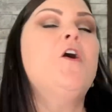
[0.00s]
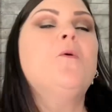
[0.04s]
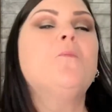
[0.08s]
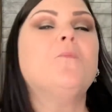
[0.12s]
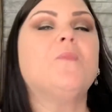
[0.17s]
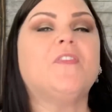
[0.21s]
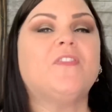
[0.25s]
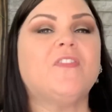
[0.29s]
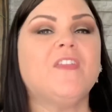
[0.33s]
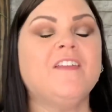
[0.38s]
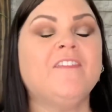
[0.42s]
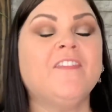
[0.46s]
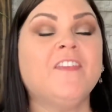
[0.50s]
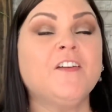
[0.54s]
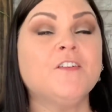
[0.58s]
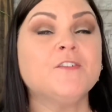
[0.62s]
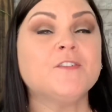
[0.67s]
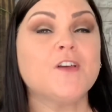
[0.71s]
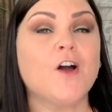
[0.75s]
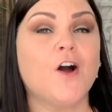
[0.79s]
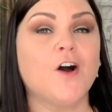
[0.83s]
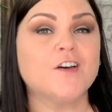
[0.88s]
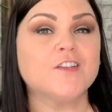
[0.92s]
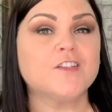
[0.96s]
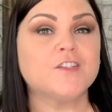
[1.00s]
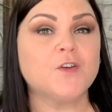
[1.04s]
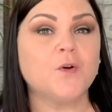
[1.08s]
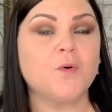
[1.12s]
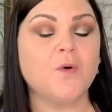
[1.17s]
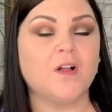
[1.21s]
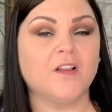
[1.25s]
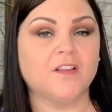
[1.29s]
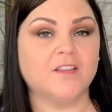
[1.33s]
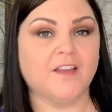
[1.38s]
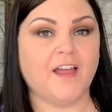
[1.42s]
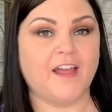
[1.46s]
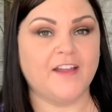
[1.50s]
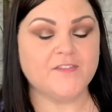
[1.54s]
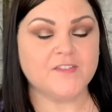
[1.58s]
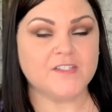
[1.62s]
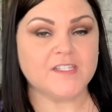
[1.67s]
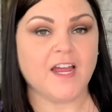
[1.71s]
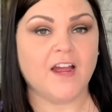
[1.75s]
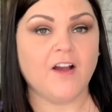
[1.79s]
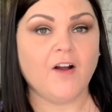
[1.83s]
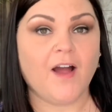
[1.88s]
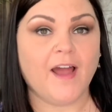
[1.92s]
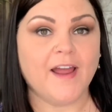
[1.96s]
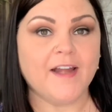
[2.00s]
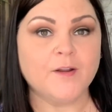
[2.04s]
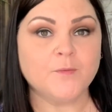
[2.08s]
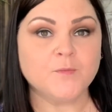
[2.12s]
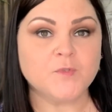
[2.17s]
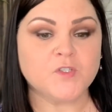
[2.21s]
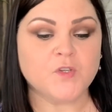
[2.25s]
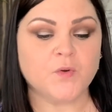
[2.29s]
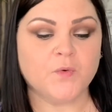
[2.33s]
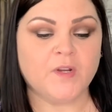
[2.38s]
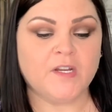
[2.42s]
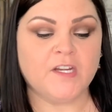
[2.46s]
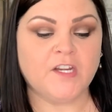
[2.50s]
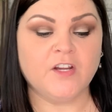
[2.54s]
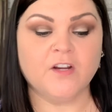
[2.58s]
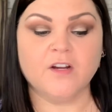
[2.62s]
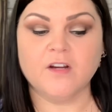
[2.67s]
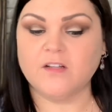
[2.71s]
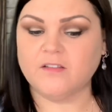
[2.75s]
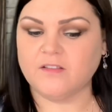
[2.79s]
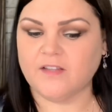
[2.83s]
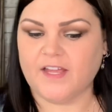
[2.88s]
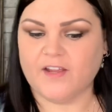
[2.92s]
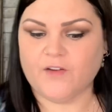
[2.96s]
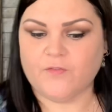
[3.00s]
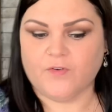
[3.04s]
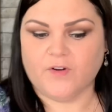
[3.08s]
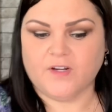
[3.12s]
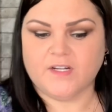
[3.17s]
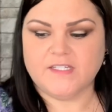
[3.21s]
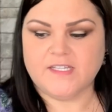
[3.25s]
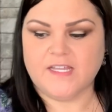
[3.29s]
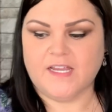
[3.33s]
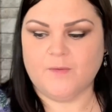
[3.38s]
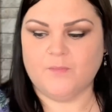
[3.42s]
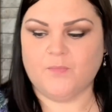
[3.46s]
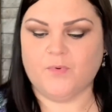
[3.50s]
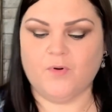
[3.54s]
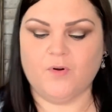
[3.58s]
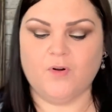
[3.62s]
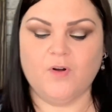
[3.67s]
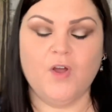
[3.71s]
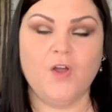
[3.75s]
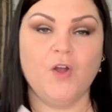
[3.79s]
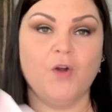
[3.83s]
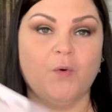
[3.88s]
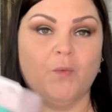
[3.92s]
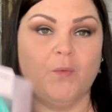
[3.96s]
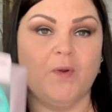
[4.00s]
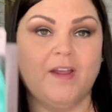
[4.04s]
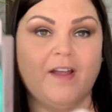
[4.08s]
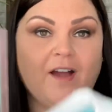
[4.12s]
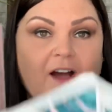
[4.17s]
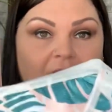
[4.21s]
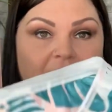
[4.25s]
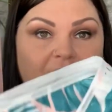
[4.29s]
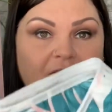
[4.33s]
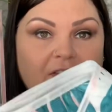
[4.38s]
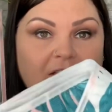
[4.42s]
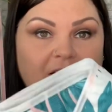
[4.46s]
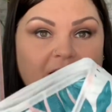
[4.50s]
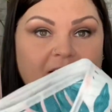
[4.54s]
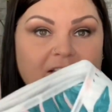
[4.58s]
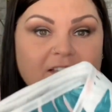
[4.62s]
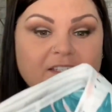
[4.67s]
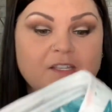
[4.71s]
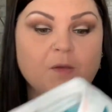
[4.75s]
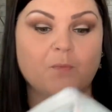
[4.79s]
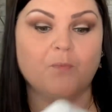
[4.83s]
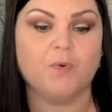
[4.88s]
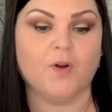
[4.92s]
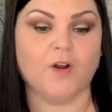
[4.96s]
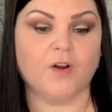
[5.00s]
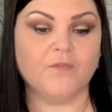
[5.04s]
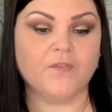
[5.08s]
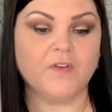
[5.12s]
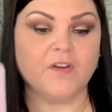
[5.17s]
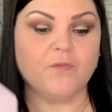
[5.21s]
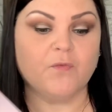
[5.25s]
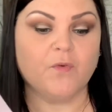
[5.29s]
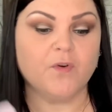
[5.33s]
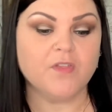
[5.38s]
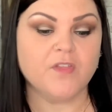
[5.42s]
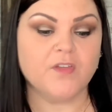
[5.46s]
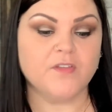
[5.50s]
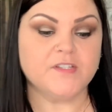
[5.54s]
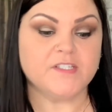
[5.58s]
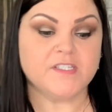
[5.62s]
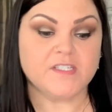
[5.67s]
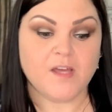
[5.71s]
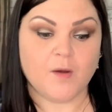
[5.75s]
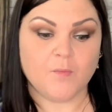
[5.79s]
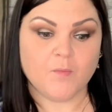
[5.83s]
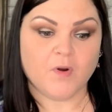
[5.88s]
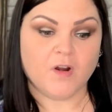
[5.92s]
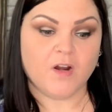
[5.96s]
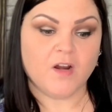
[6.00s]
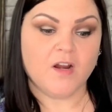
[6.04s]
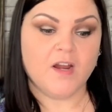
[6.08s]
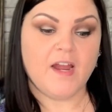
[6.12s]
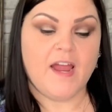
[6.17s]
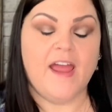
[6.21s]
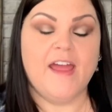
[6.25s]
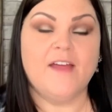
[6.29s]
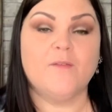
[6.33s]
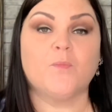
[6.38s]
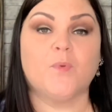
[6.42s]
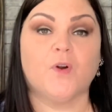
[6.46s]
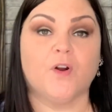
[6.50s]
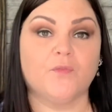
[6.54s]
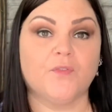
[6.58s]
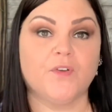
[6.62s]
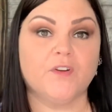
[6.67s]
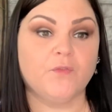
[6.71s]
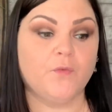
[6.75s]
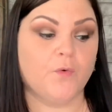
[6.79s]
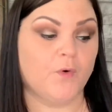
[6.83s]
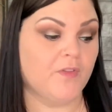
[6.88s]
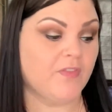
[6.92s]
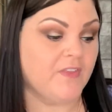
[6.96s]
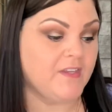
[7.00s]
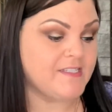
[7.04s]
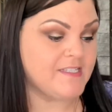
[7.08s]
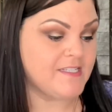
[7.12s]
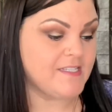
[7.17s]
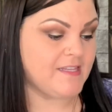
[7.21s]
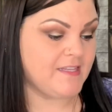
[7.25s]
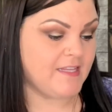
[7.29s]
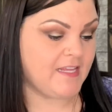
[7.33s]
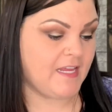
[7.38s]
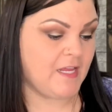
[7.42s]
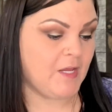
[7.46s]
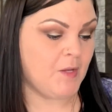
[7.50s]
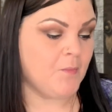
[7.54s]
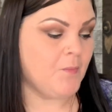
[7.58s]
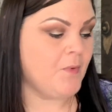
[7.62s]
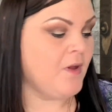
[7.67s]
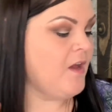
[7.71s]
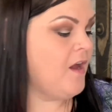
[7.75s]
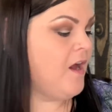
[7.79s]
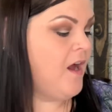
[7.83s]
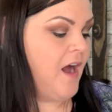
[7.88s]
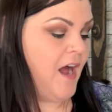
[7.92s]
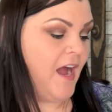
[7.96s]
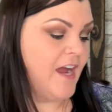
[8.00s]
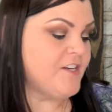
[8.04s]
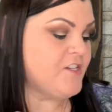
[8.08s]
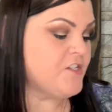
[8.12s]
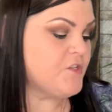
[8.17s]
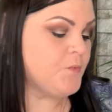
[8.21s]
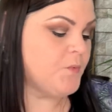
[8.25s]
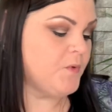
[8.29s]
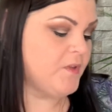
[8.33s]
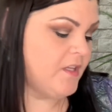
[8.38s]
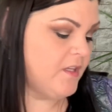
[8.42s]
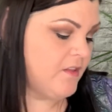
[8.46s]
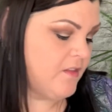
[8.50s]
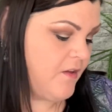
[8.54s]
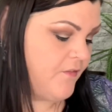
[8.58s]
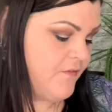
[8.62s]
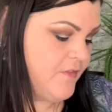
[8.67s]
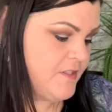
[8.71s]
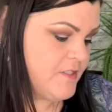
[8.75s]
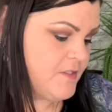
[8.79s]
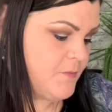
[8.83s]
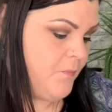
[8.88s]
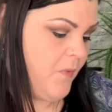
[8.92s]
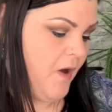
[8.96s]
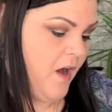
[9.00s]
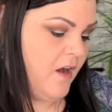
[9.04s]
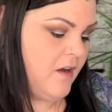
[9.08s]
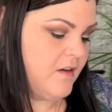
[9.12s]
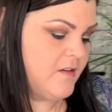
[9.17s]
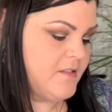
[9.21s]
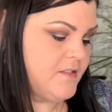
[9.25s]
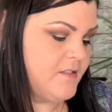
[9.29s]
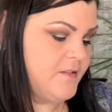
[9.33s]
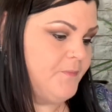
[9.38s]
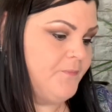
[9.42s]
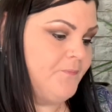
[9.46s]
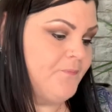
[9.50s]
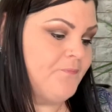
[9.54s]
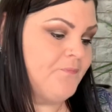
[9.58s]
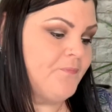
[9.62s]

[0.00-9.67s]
But then there's also lifestyle items thrown in here. Like for example, we got these perfect for the summer and perfect for this theme. I just really love this box.